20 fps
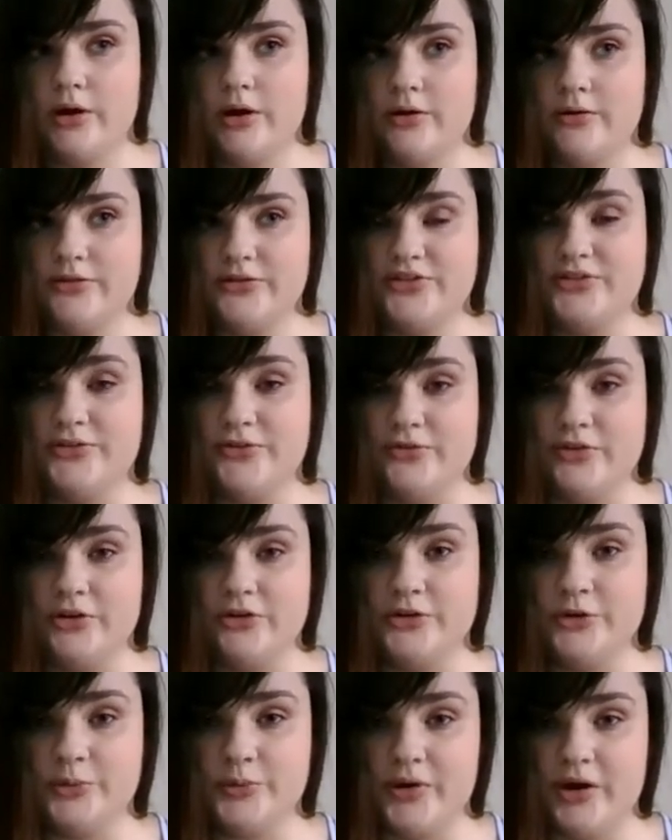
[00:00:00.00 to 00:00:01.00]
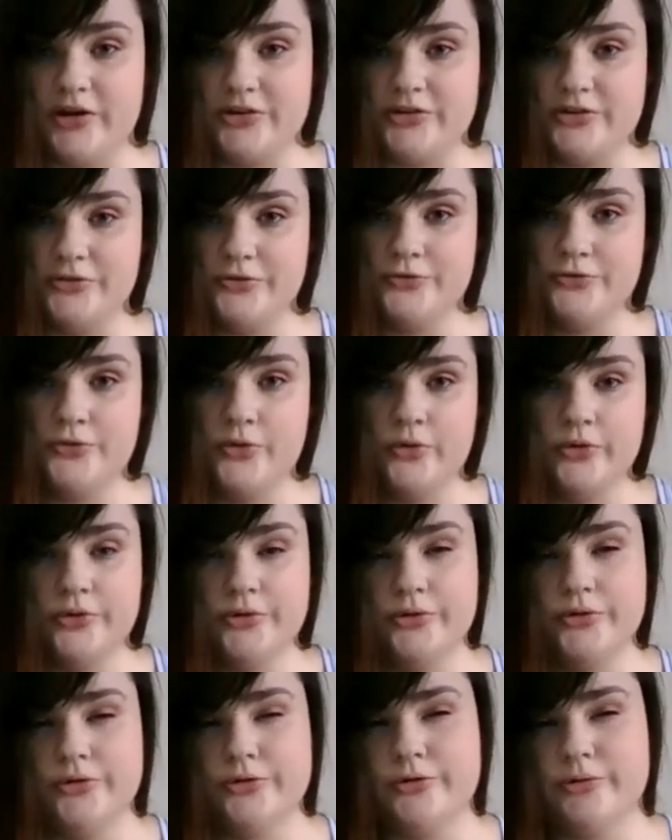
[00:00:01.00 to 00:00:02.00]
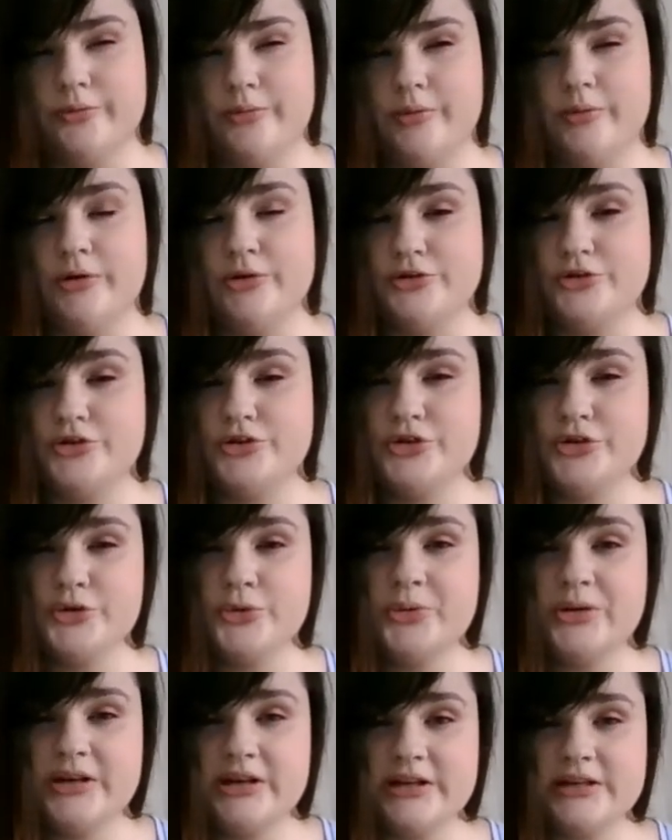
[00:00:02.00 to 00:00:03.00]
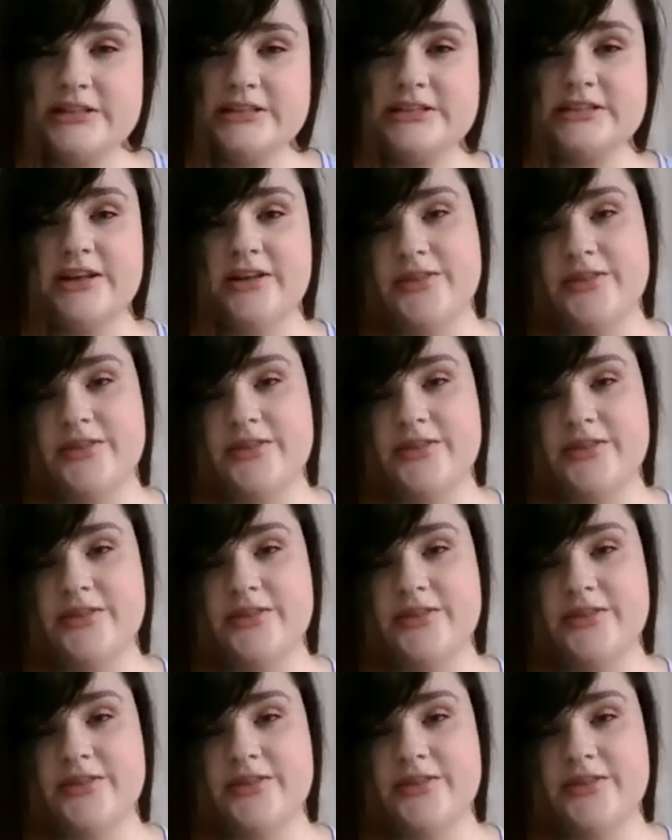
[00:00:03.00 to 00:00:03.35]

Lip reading: severe depression for about 2 weeks,